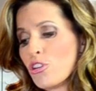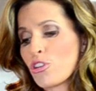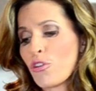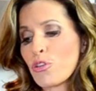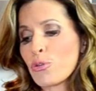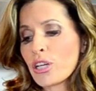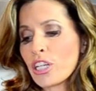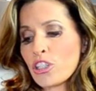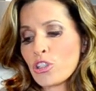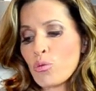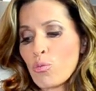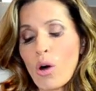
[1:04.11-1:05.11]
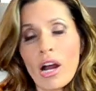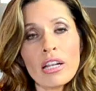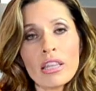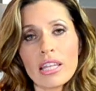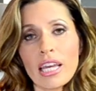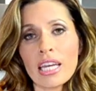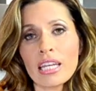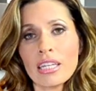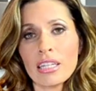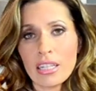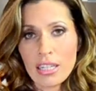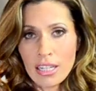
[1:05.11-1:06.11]
So if you were gonna do one thing
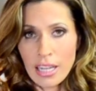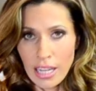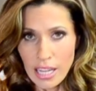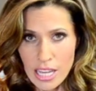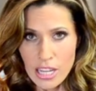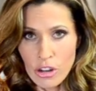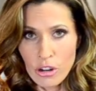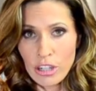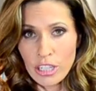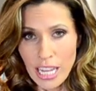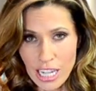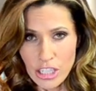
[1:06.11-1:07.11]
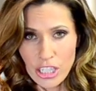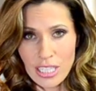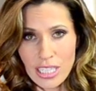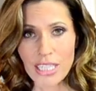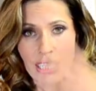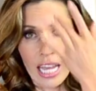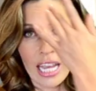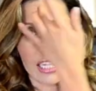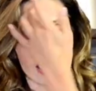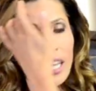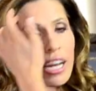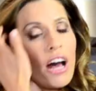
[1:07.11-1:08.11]
in your kitchen today
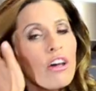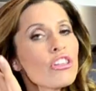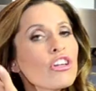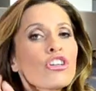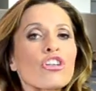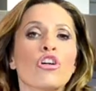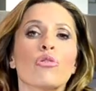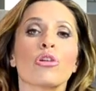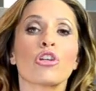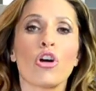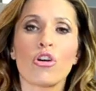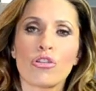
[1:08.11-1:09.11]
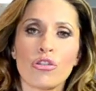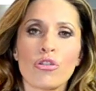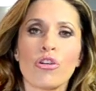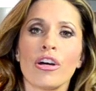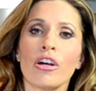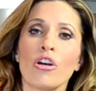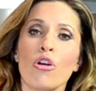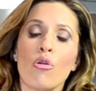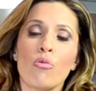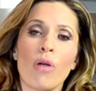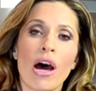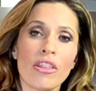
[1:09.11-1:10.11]
to get healthier, cook with coconut oil
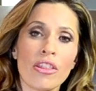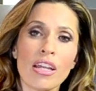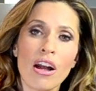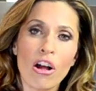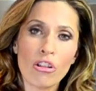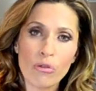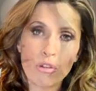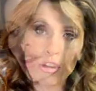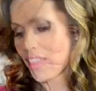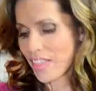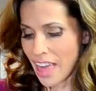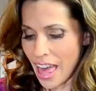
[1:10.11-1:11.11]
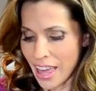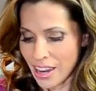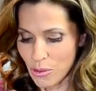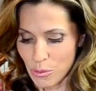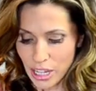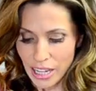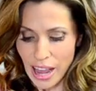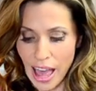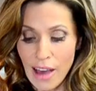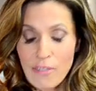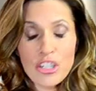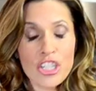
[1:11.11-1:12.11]
rather than olive oil. Then we're gonna
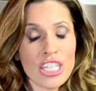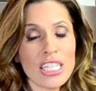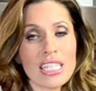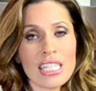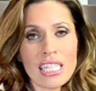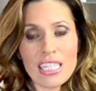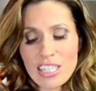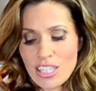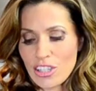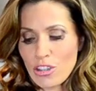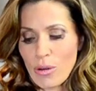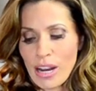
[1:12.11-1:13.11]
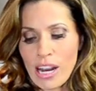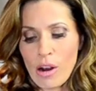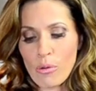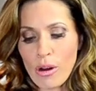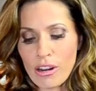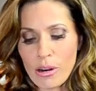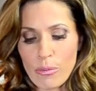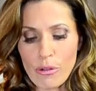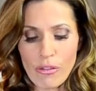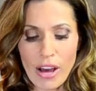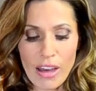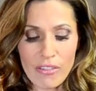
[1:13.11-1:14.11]
have chia seeds. So right now we're on
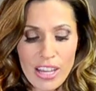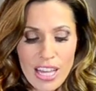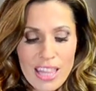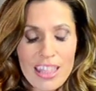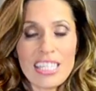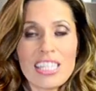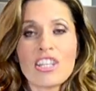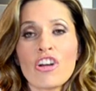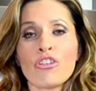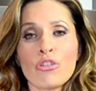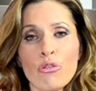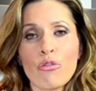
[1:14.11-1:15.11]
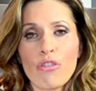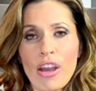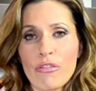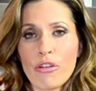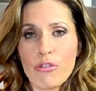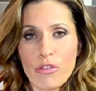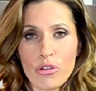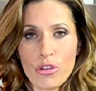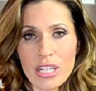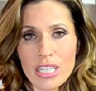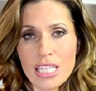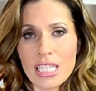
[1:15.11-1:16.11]
number five. This is our new favorite
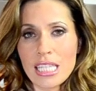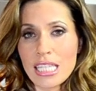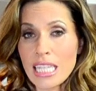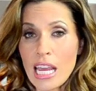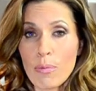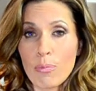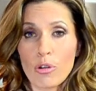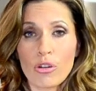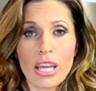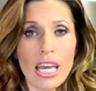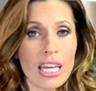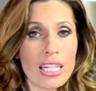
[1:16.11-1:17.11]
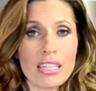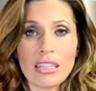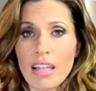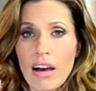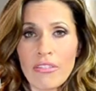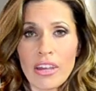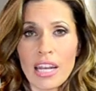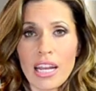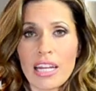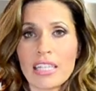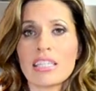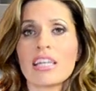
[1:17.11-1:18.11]
food. It's a staple. Kids love it.
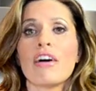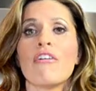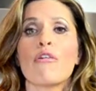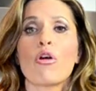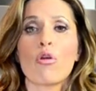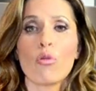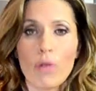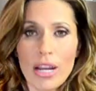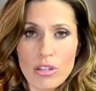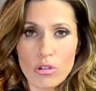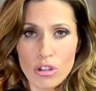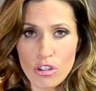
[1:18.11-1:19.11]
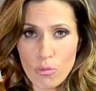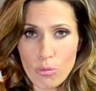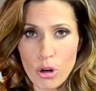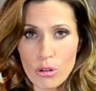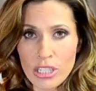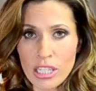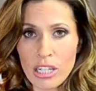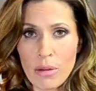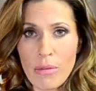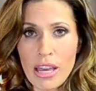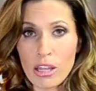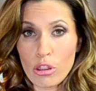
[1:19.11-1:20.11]
It's a great source of protein,
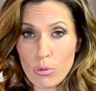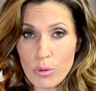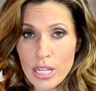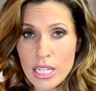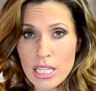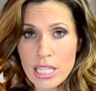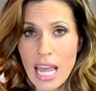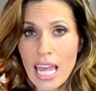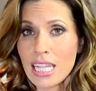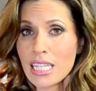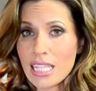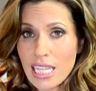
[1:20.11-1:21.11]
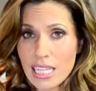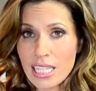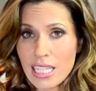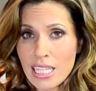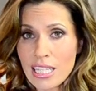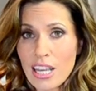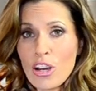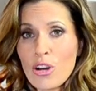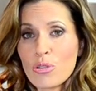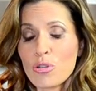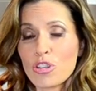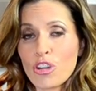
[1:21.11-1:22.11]
omega-3s and 6s.
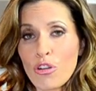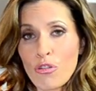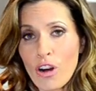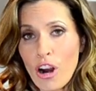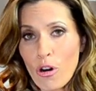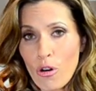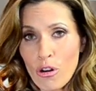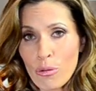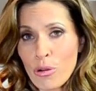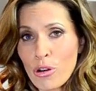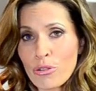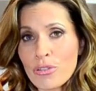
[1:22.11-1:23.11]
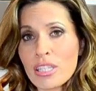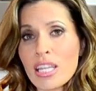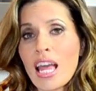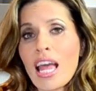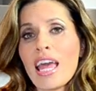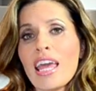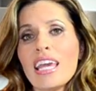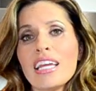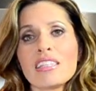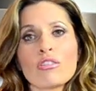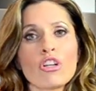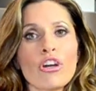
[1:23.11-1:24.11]
So it's good for our hormones
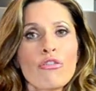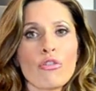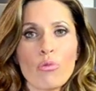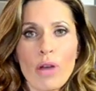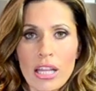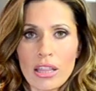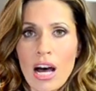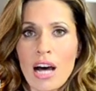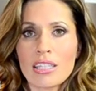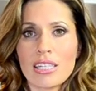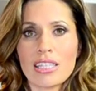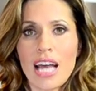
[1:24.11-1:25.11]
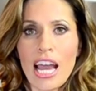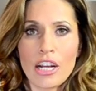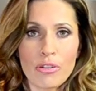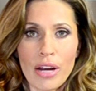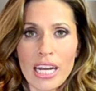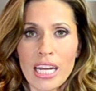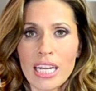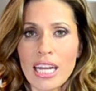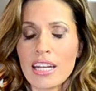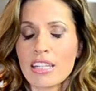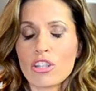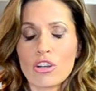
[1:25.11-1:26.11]
it's good for weight loss, it's hydrating,
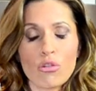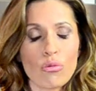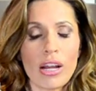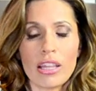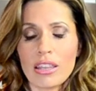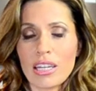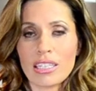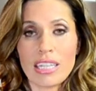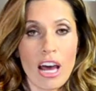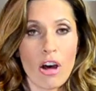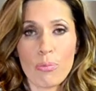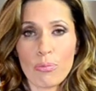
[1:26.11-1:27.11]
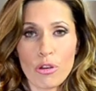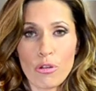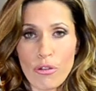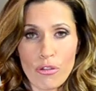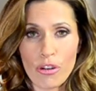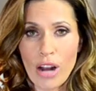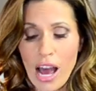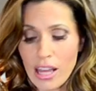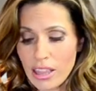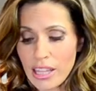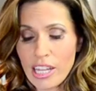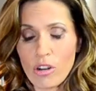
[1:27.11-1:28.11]
and it's a great thing to help you if you're an
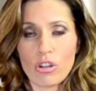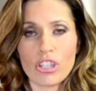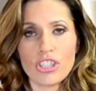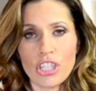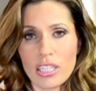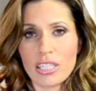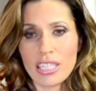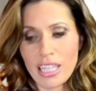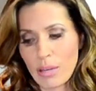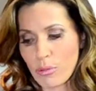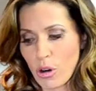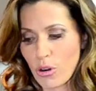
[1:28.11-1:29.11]
athlete or just to keep